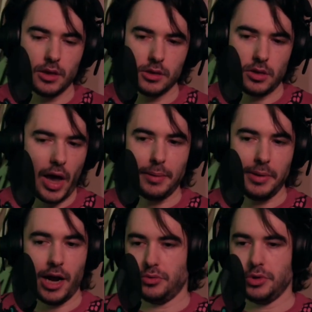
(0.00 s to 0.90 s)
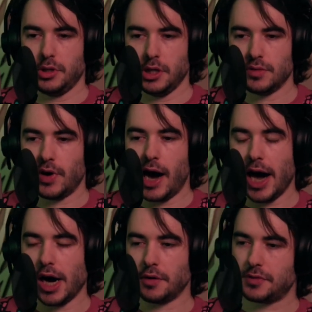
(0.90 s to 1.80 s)
So I'm not really
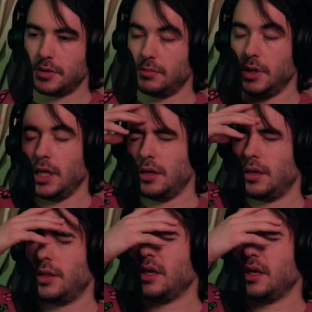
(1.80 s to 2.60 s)
involved in the